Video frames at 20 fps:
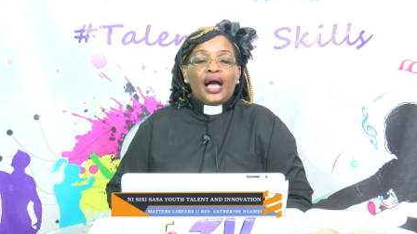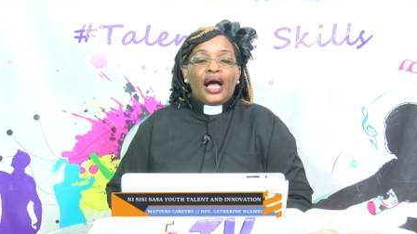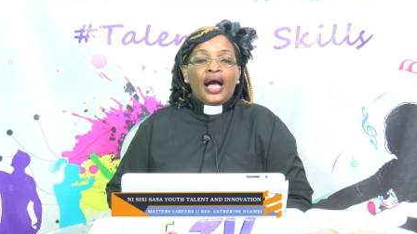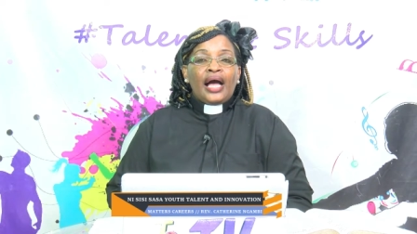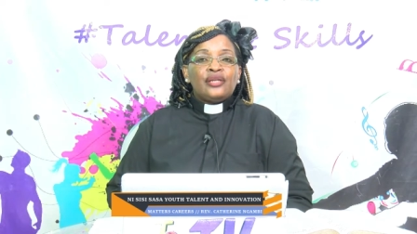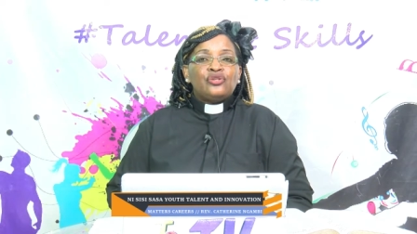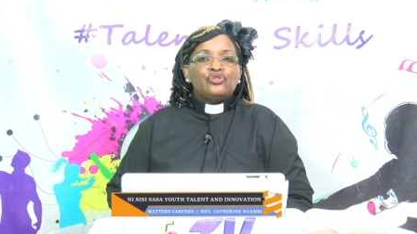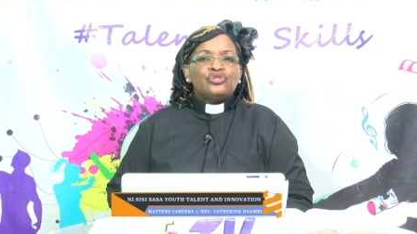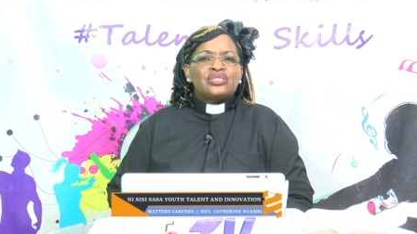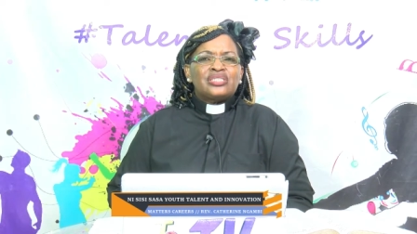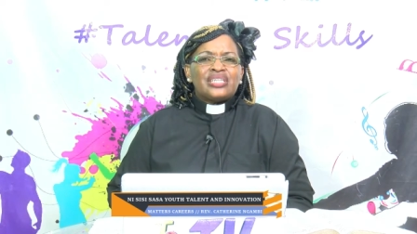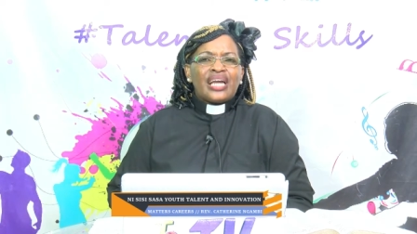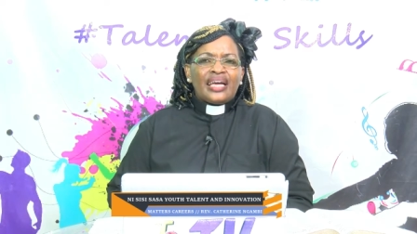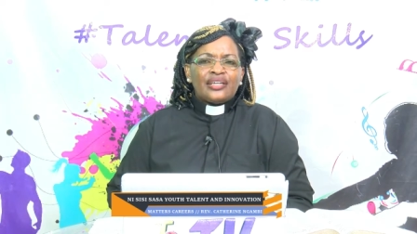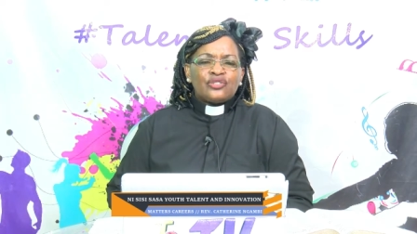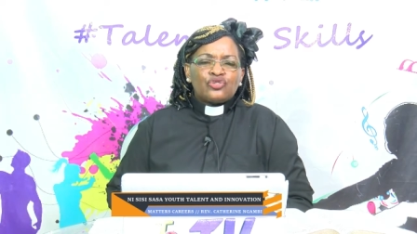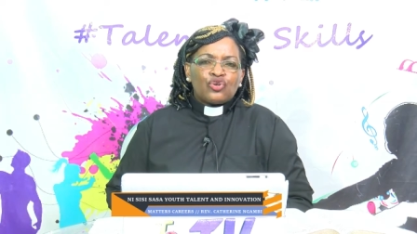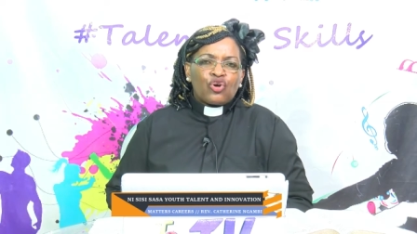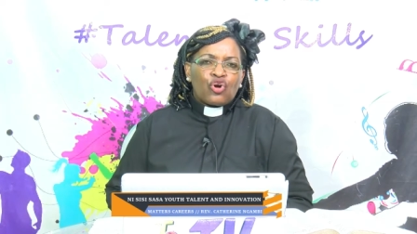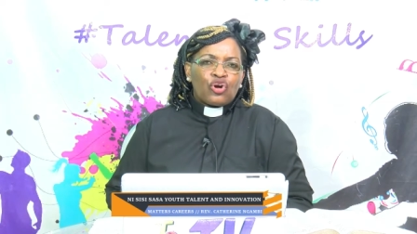And you try
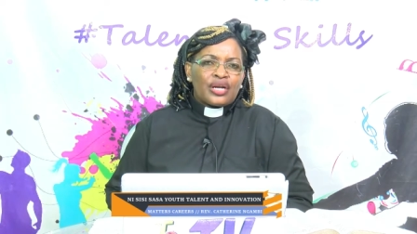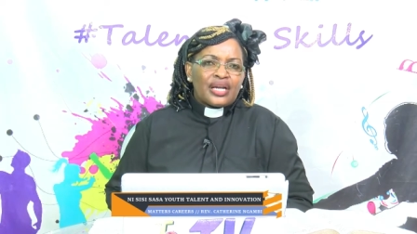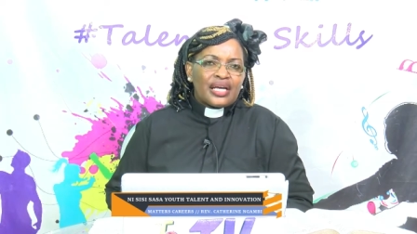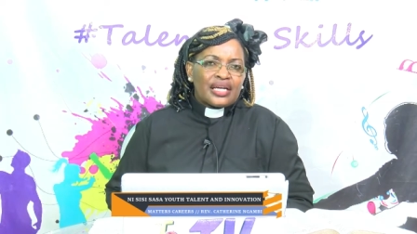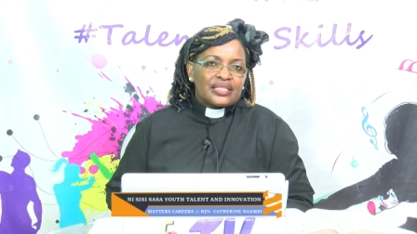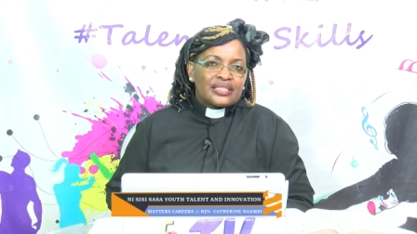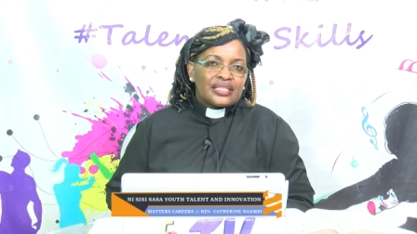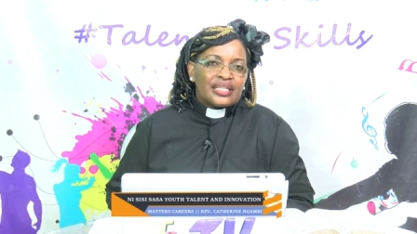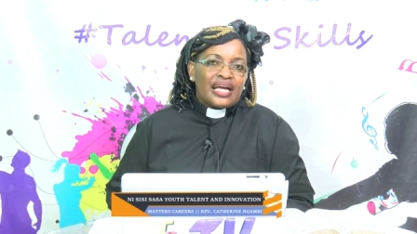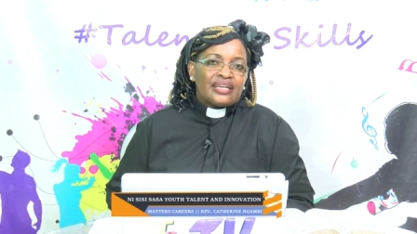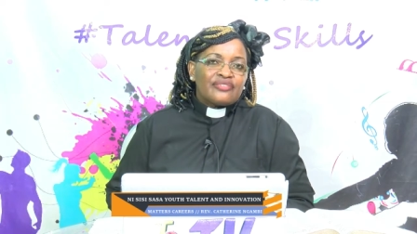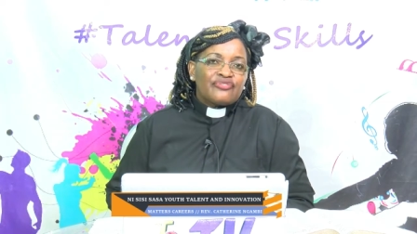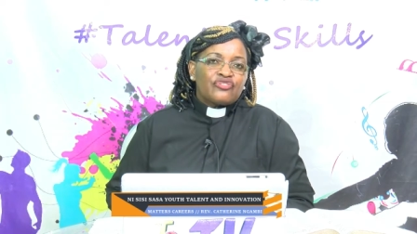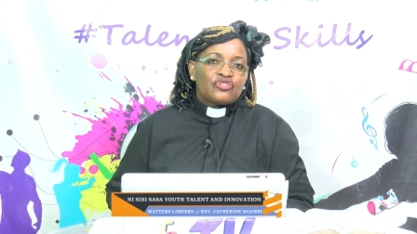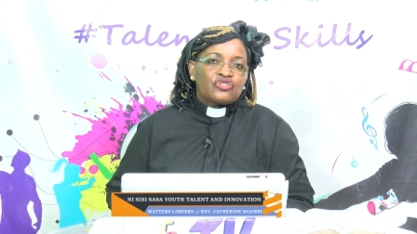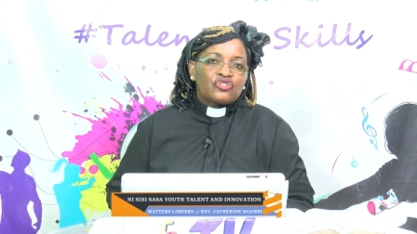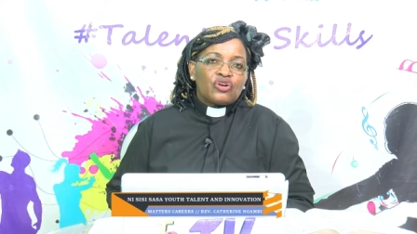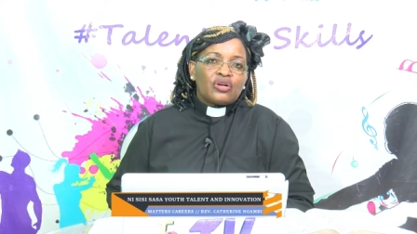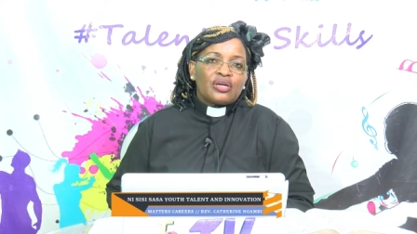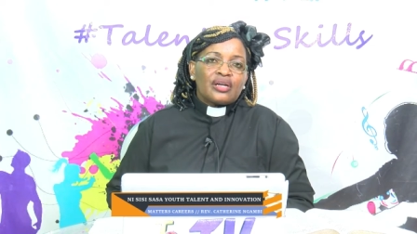to connect that
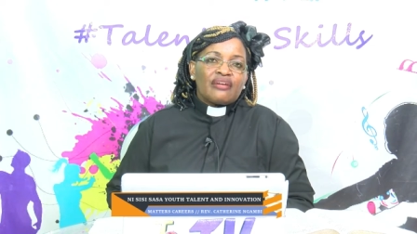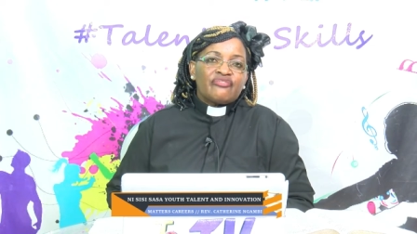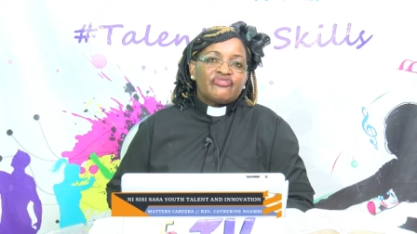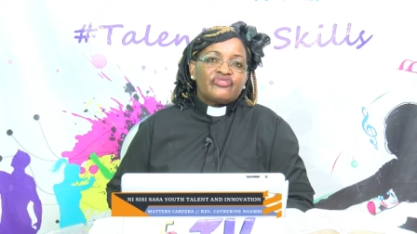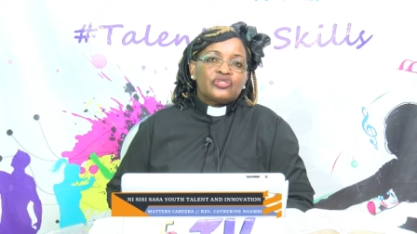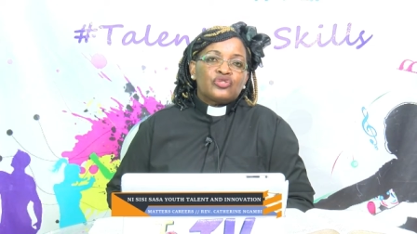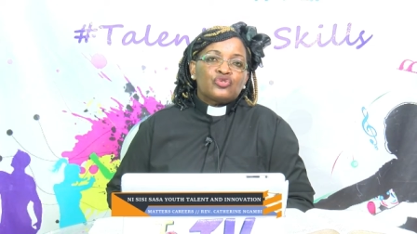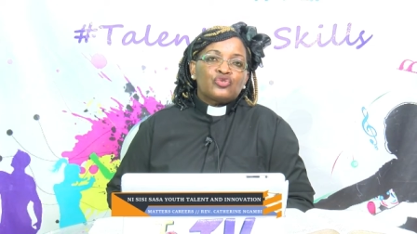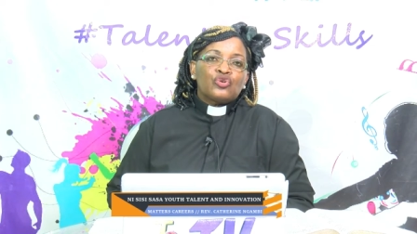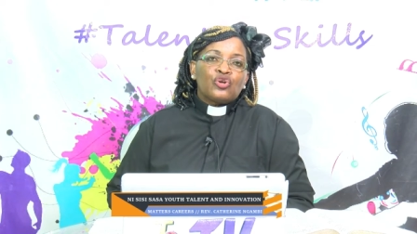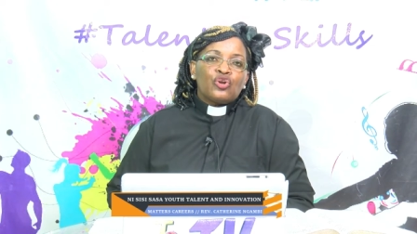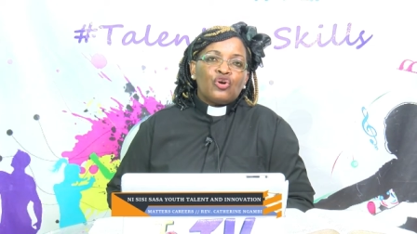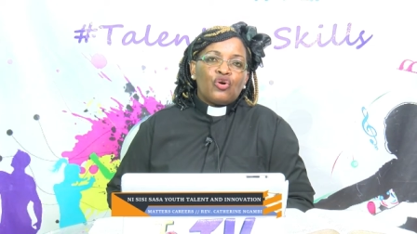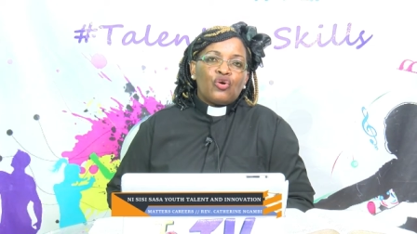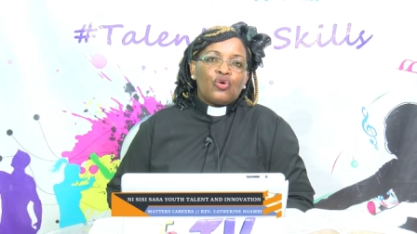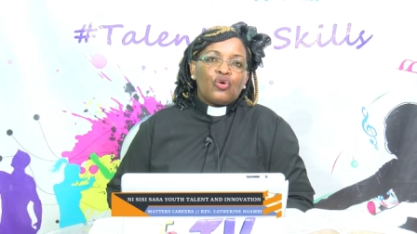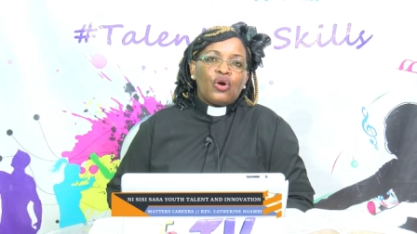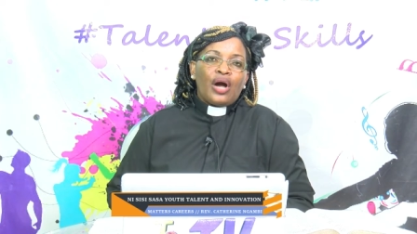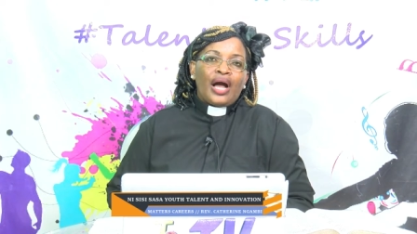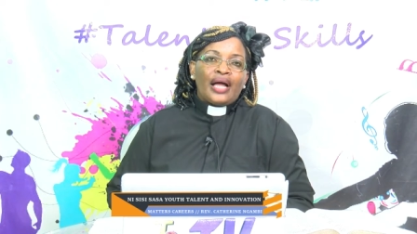photography to
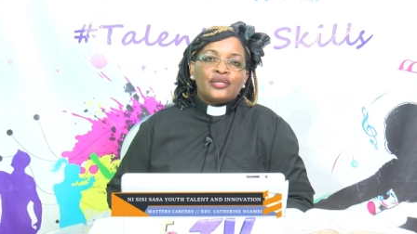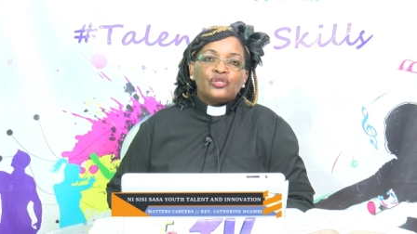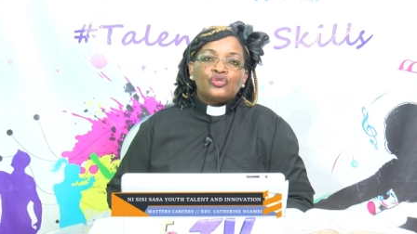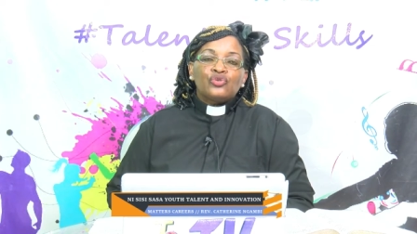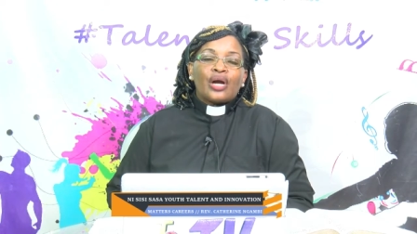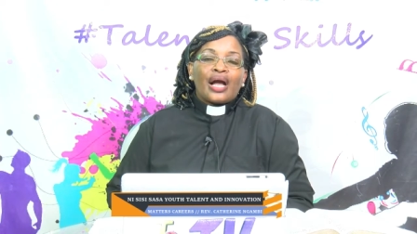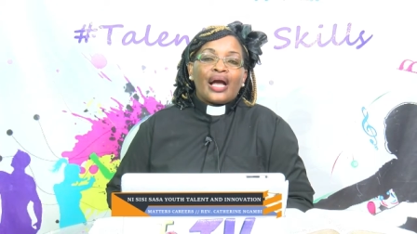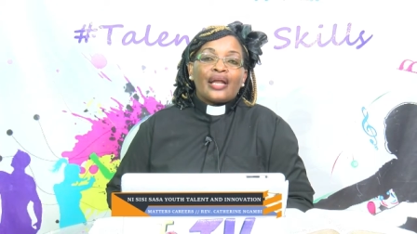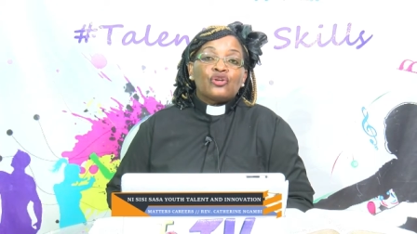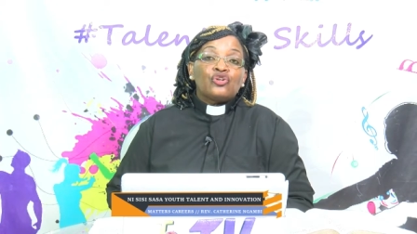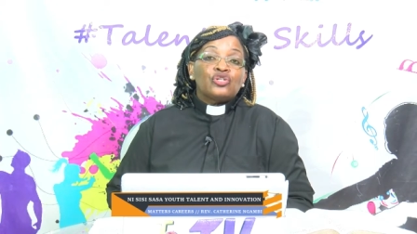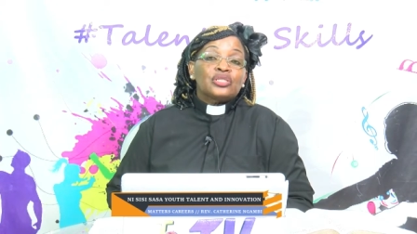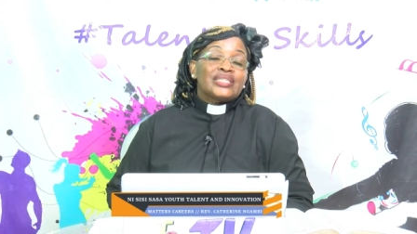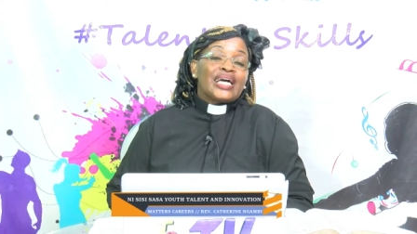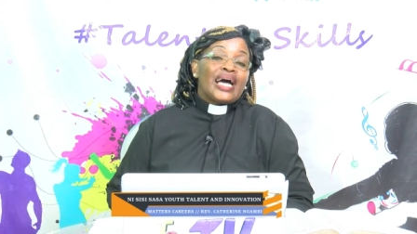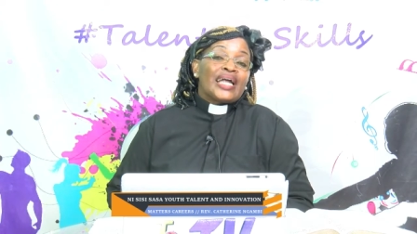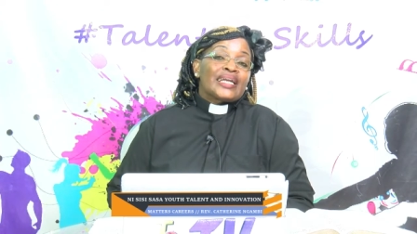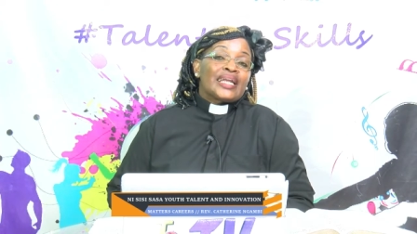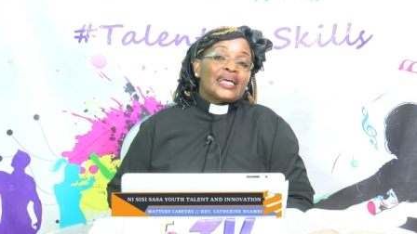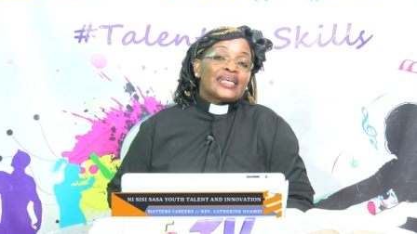law and you cannot
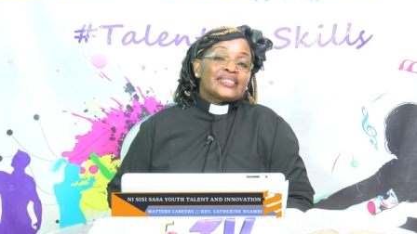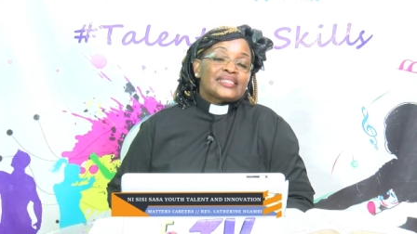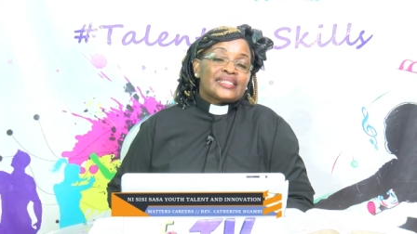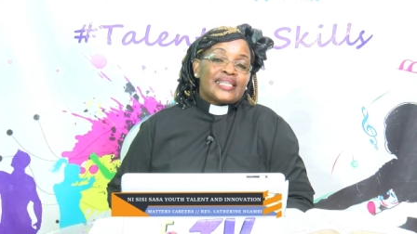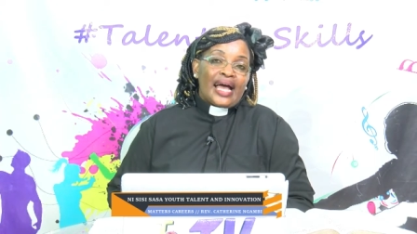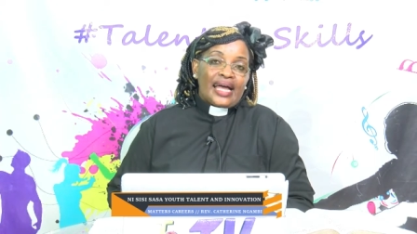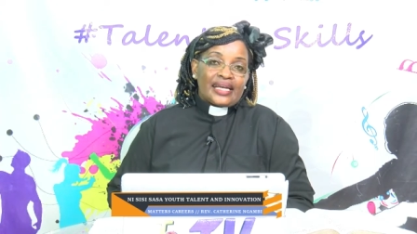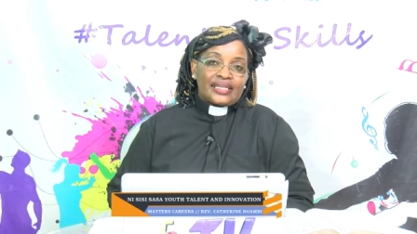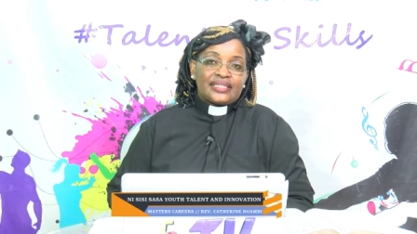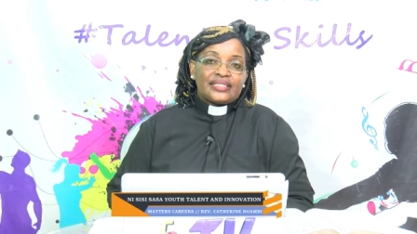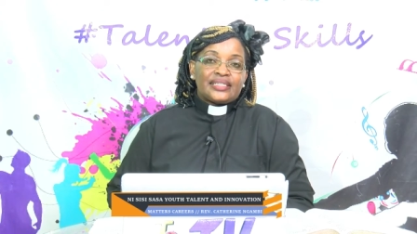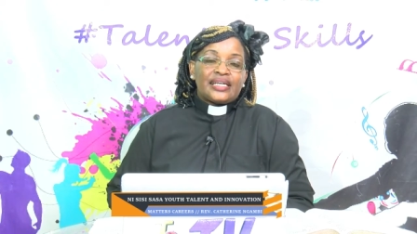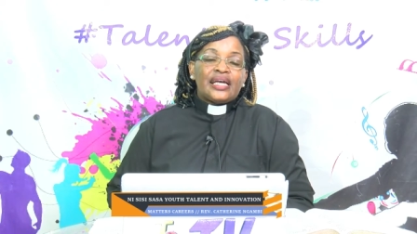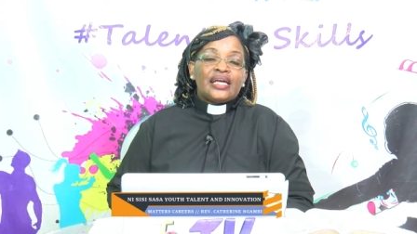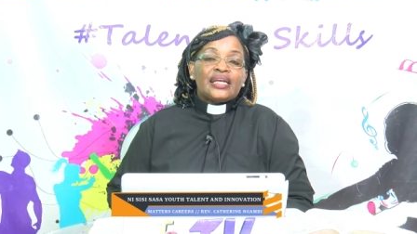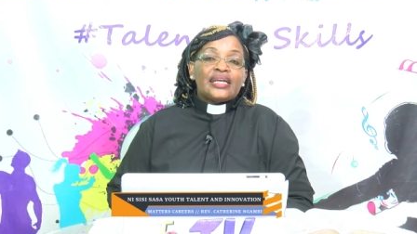understand.